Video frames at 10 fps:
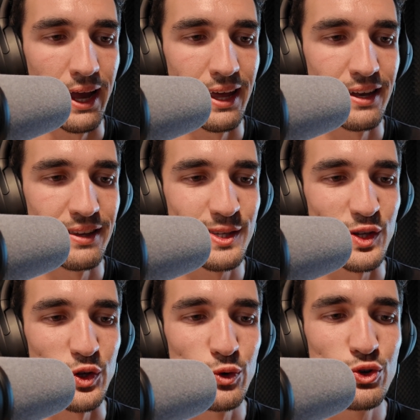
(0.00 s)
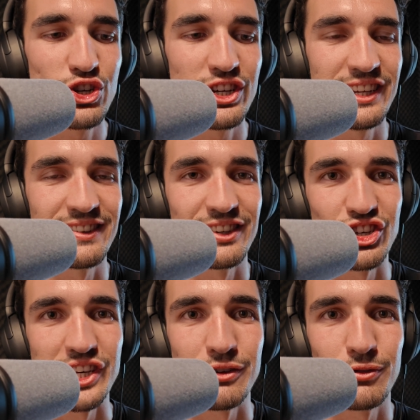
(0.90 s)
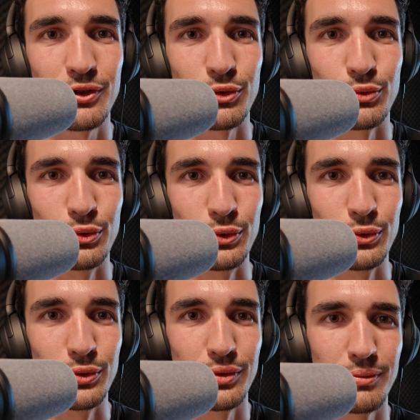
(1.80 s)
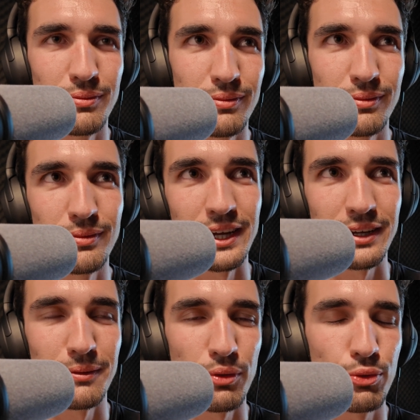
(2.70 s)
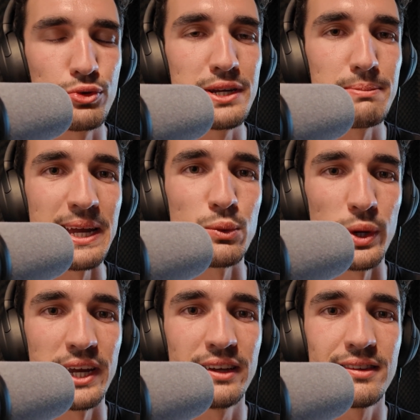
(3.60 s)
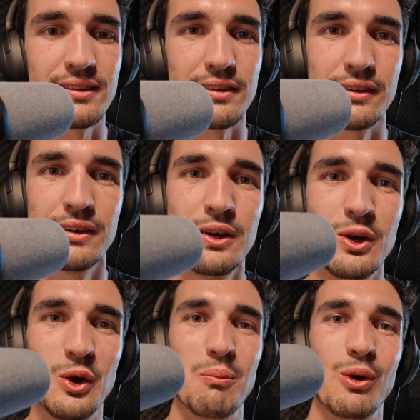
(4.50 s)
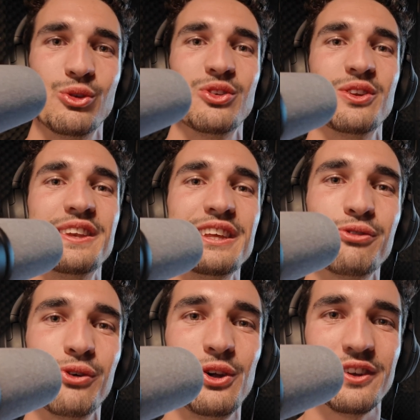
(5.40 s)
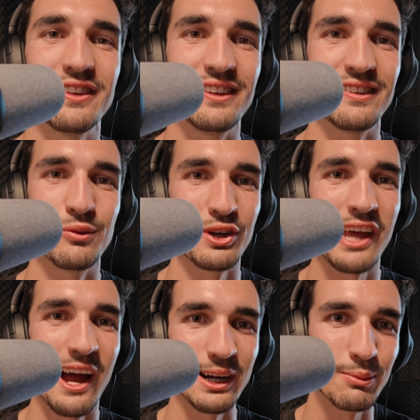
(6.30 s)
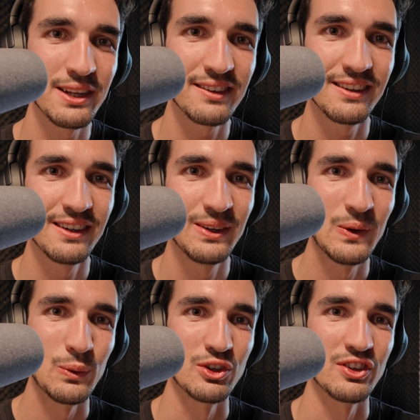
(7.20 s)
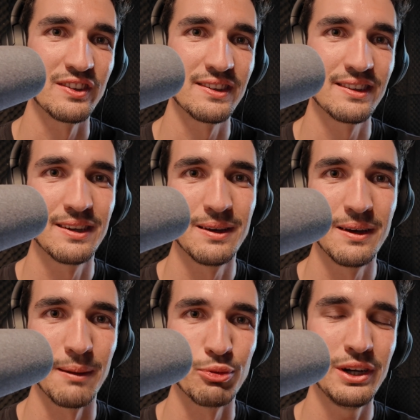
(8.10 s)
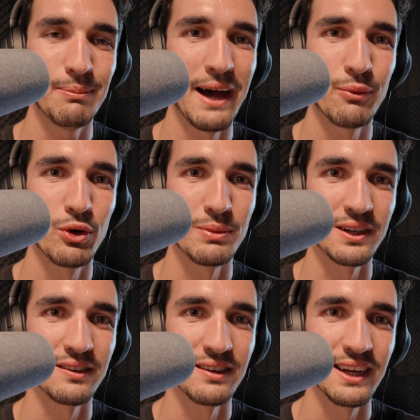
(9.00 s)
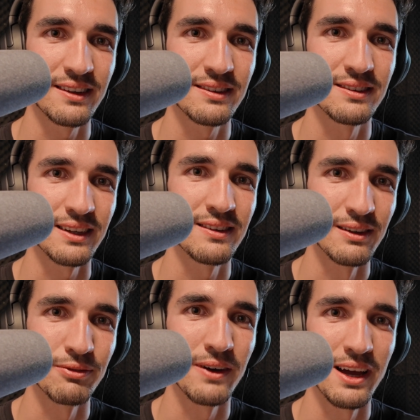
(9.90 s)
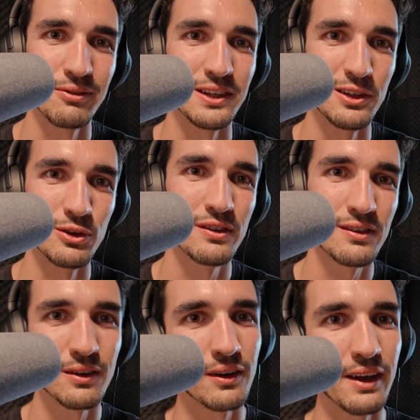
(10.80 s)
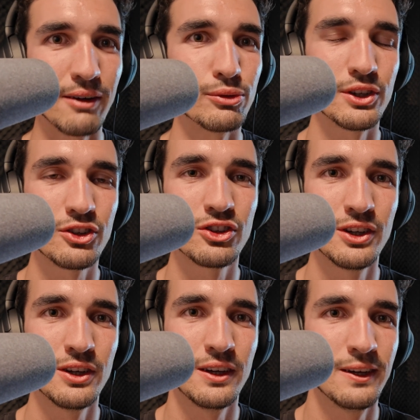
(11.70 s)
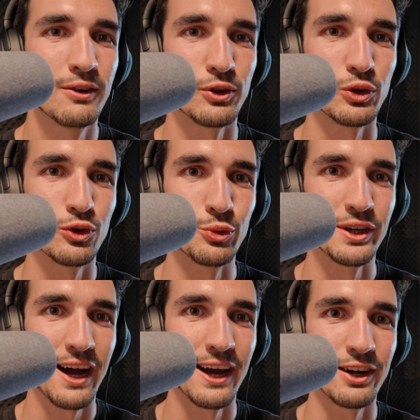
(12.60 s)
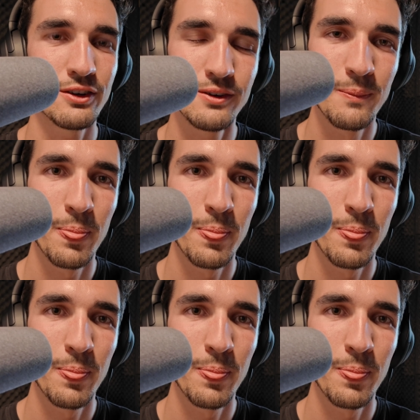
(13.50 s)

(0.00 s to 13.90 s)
And this usually is achieved through like 3 main ways. The most default is retirement, which is a pretty bad one because it takes 65 years on average for you to retire.